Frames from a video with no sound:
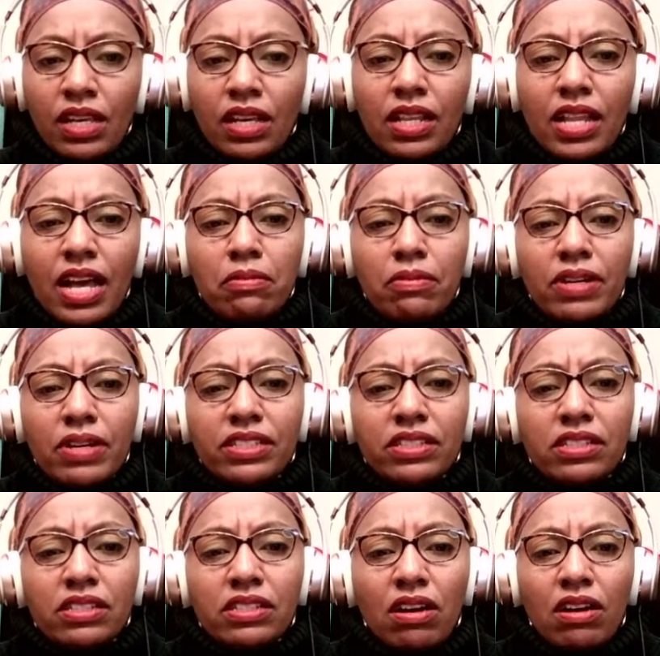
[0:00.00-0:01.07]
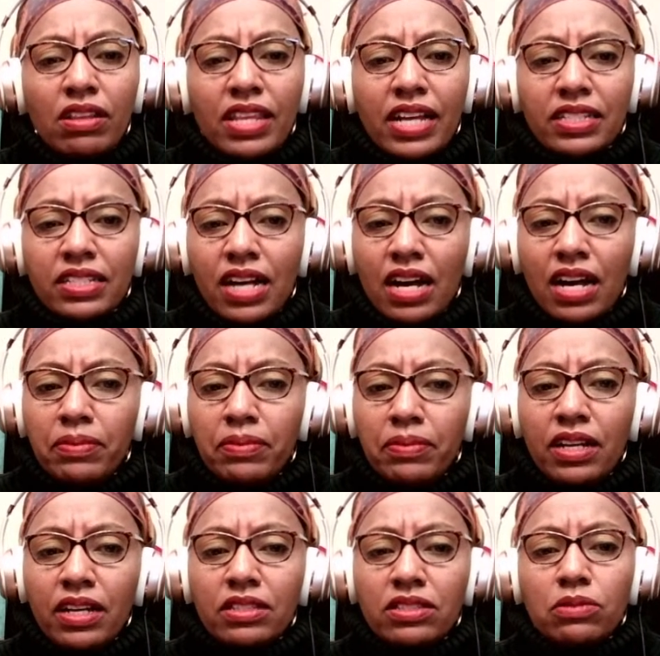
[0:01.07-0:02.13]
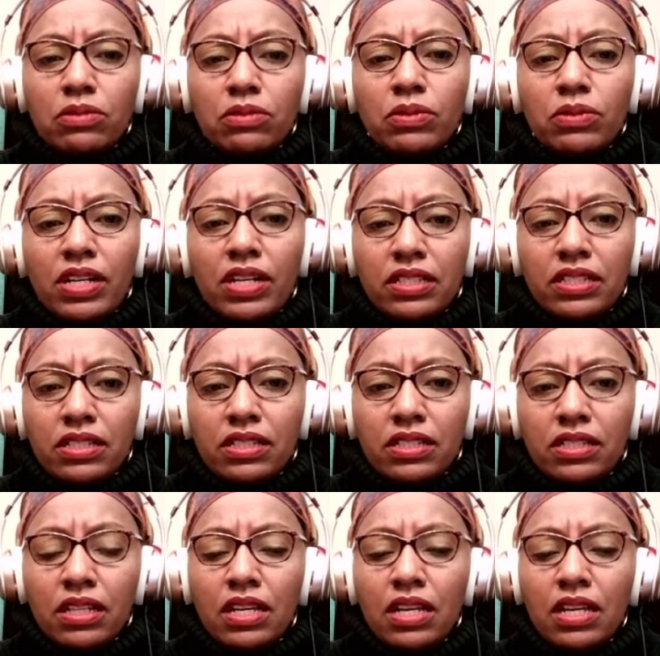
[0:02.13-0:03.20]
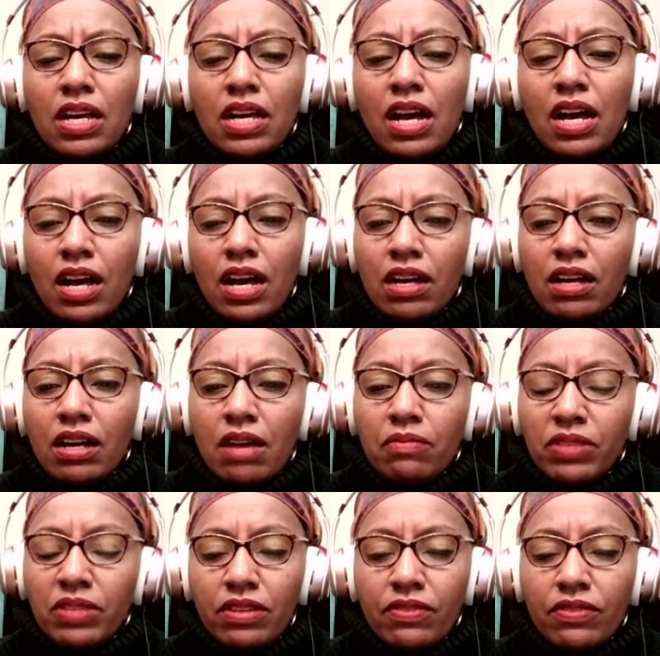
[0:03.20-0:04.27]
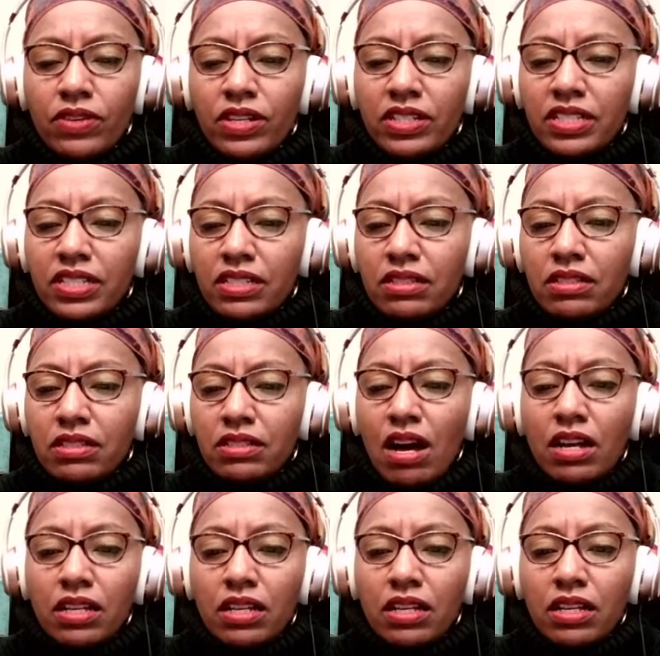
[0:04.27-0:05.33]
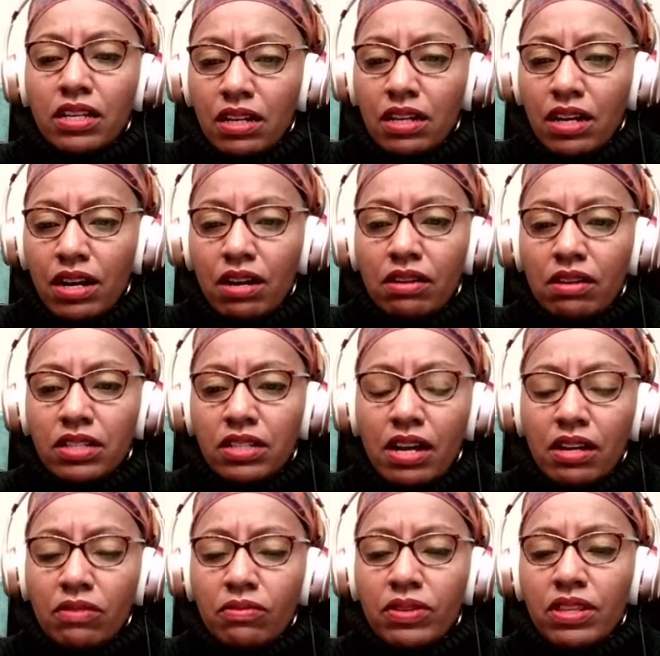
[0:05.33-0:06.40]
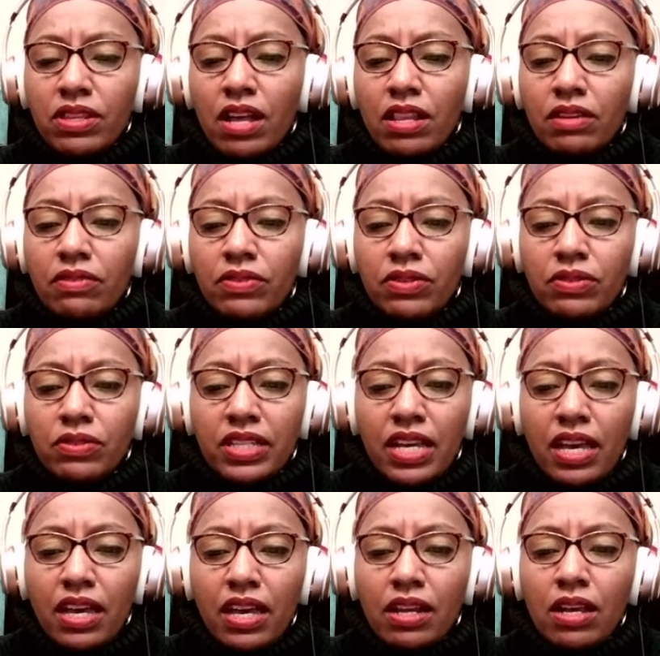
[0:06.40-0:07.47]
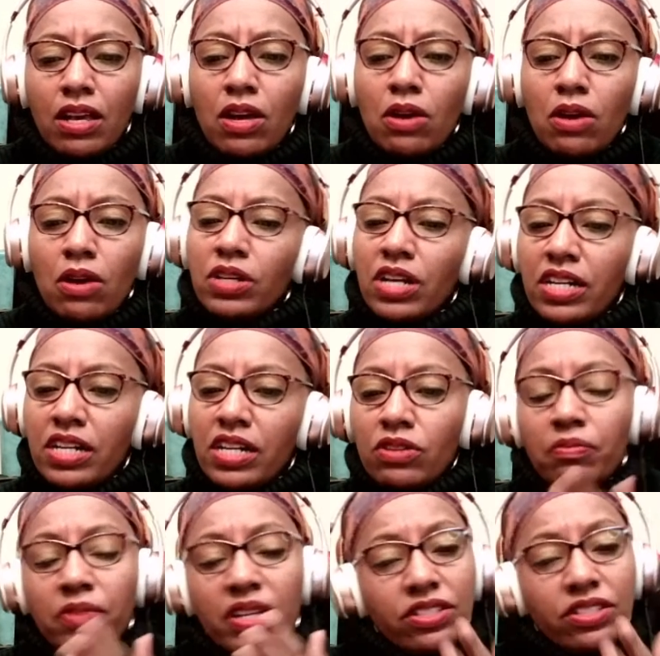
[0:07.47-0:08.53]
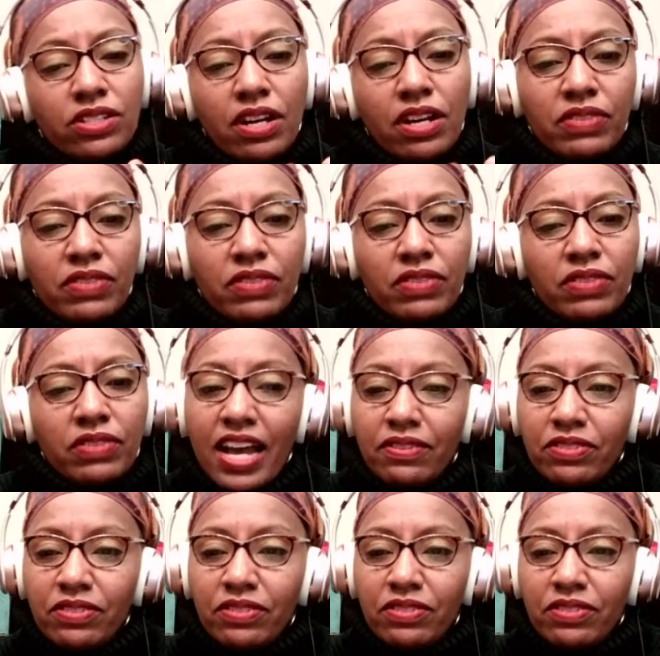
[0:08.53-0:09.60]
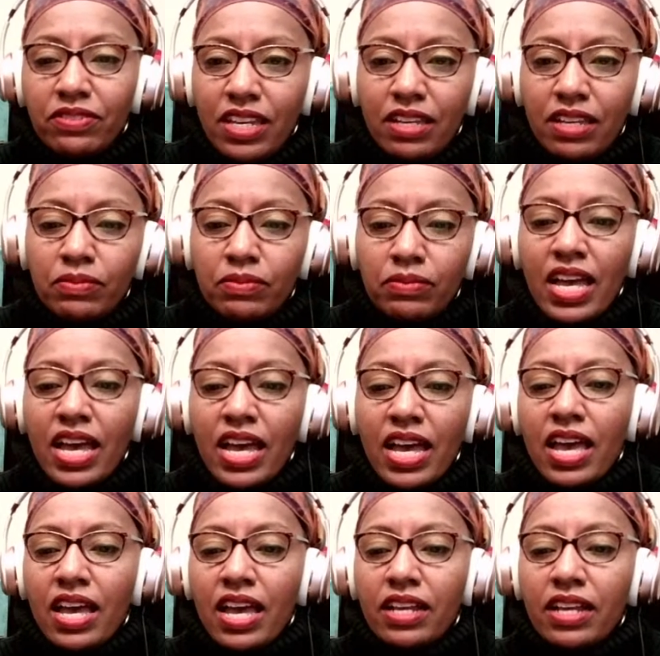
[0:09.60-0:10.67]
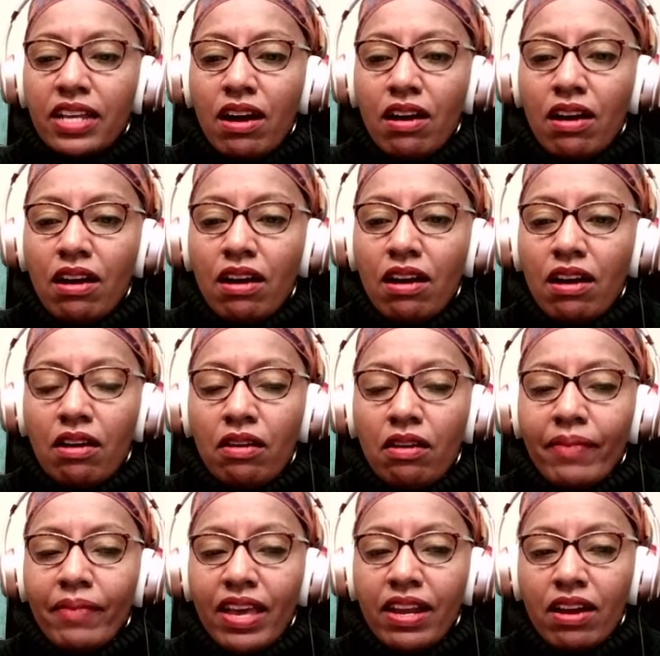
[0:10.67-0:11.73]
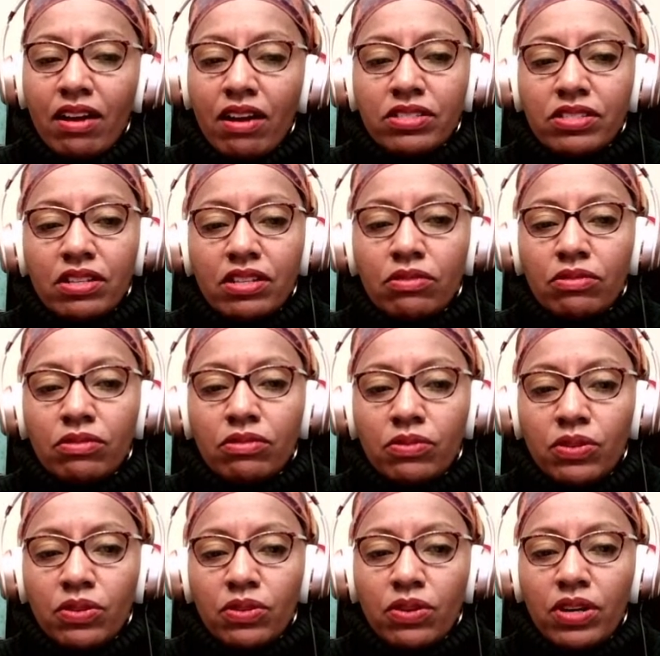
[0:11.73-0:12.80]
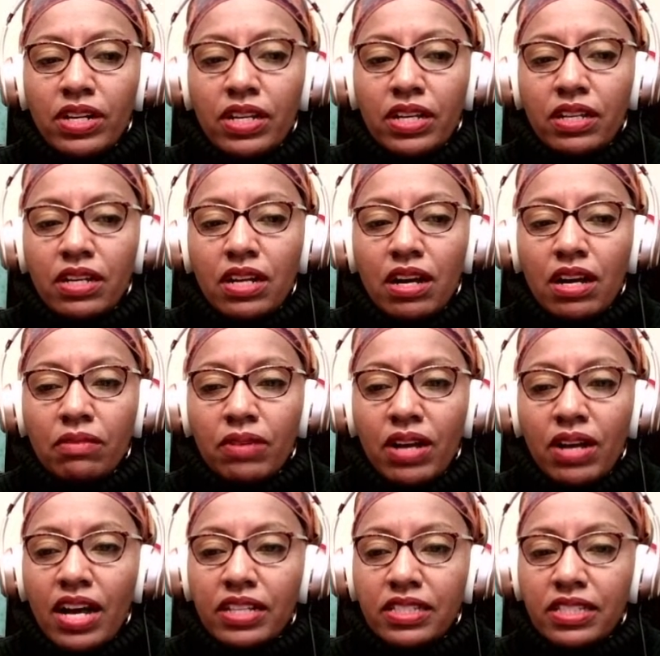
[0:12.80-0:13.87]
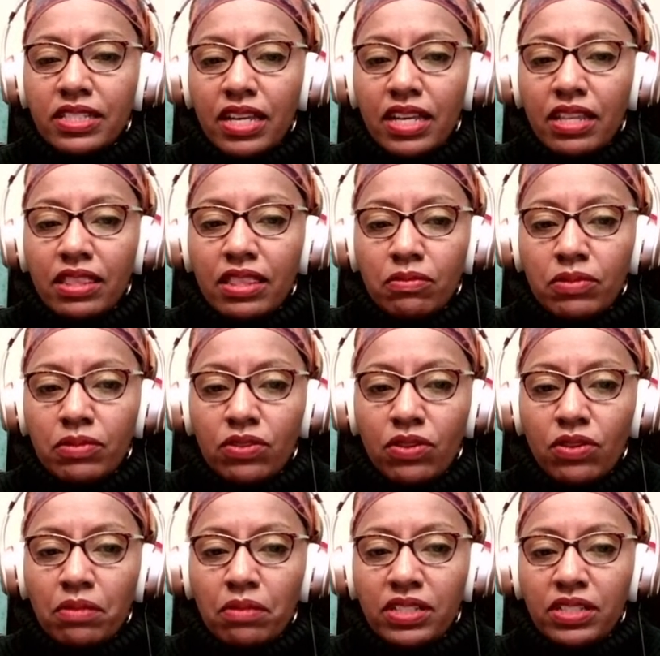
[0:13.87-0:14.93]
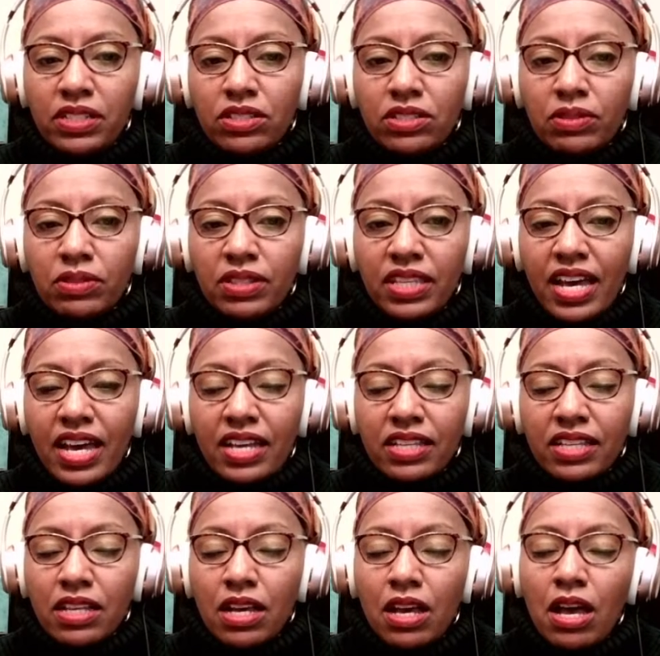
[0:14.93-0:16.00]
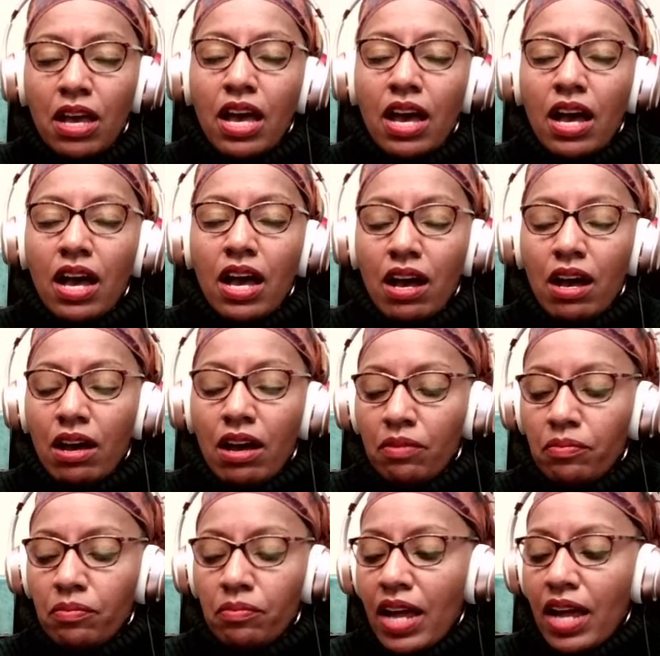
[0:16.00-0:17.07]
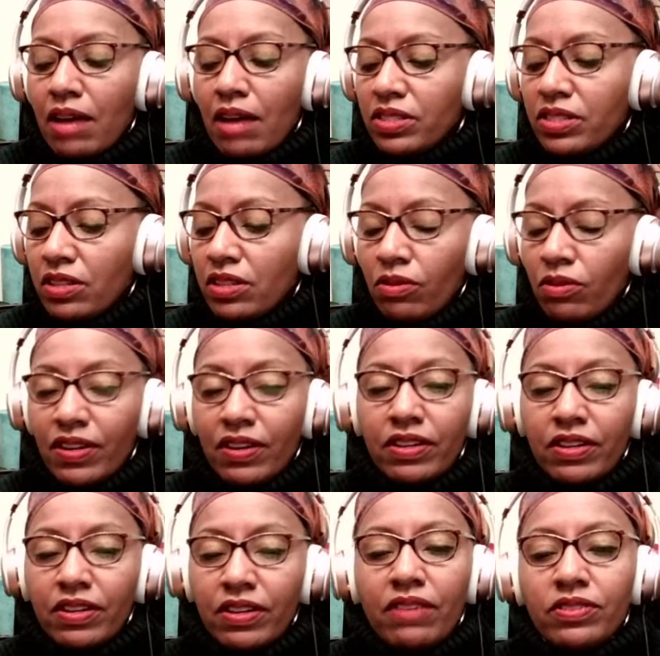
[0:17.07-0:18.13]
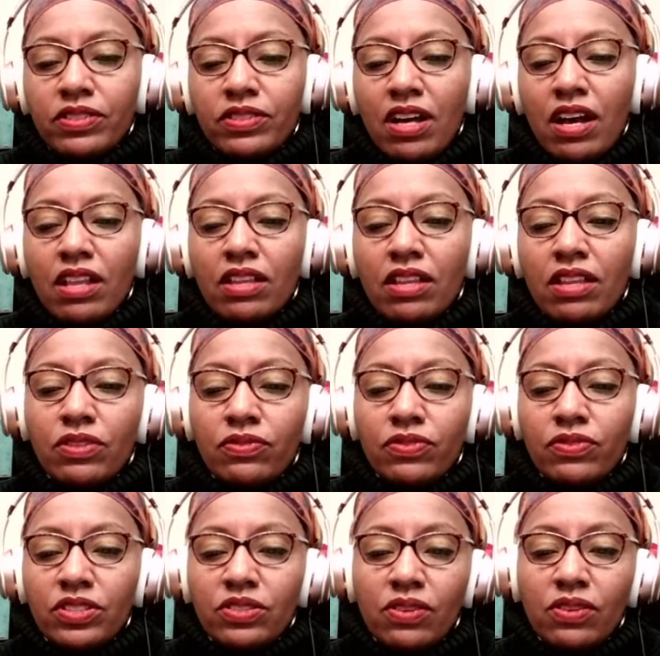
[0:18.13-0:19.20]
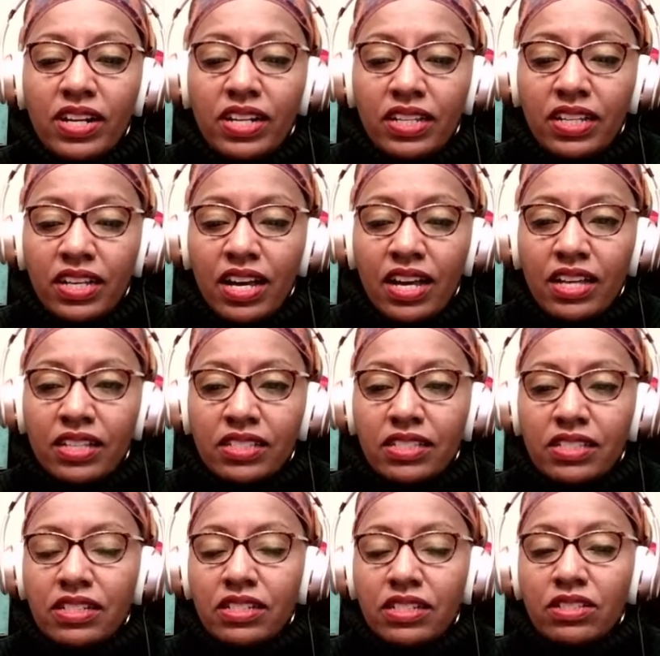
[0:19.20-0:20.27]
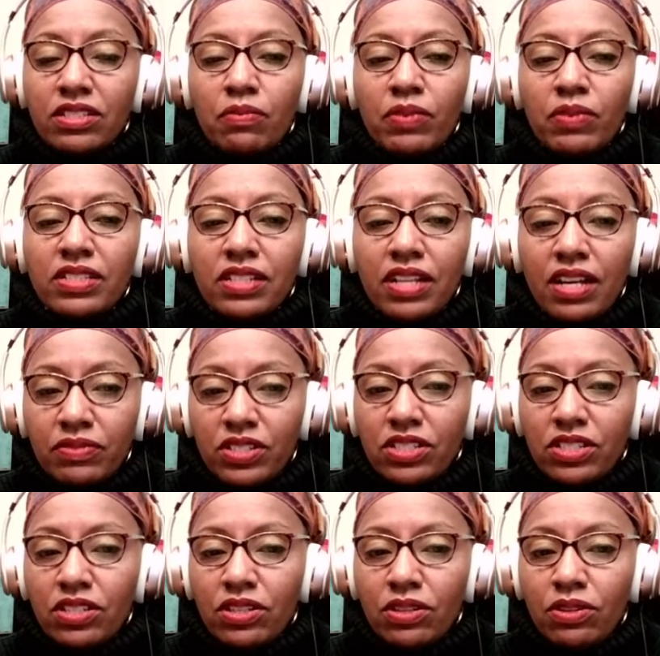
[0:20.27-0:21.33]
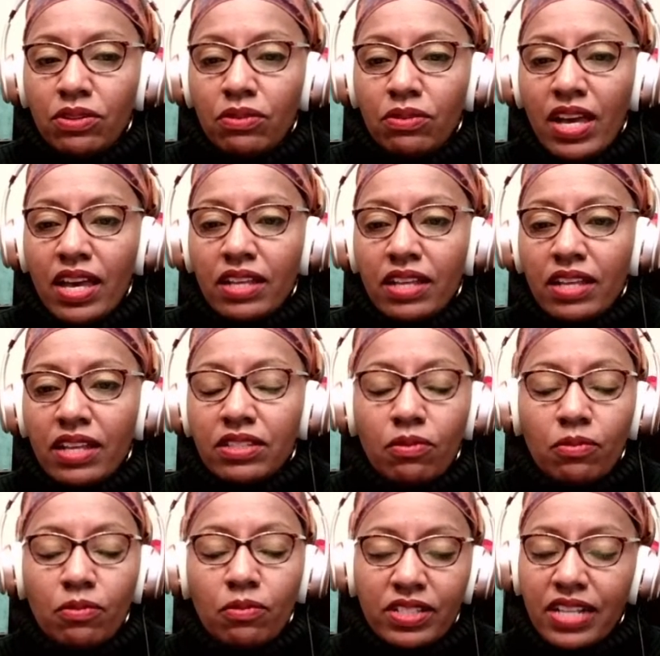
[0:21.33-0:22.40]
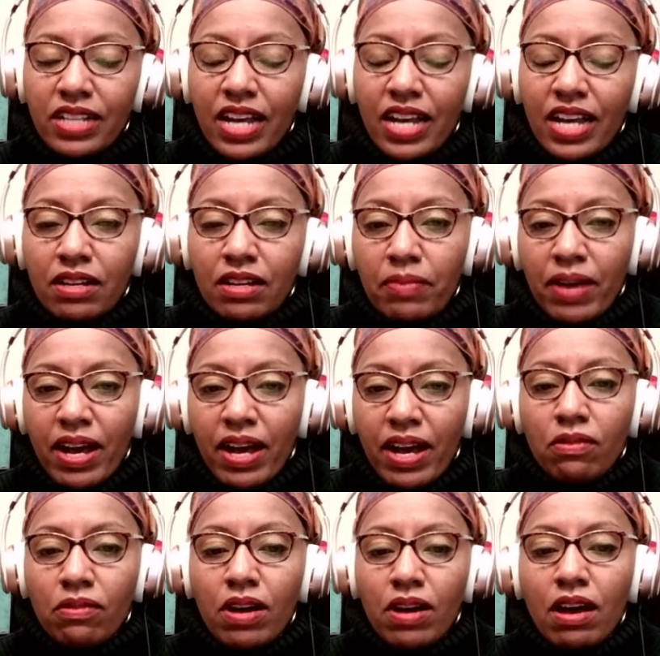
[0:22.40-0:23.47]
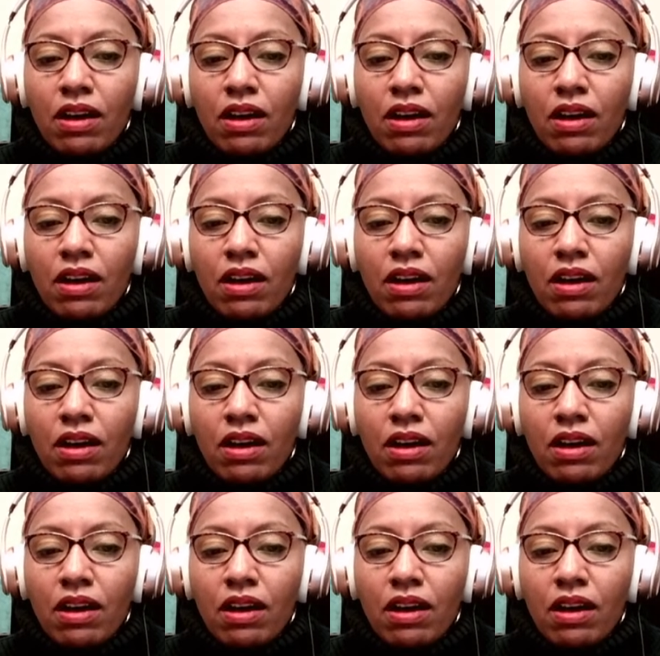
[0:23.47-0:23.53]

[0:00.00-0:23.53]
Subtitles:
collaboration on that topic. So we're going to, I'm looking forward to talking to her and talking with all of you again. We're going to do a mixture of these live streams and also the recorded content that we normally do with guests. But I'm so very grateful to all of you for joining us, sending so much love to you, and so excited about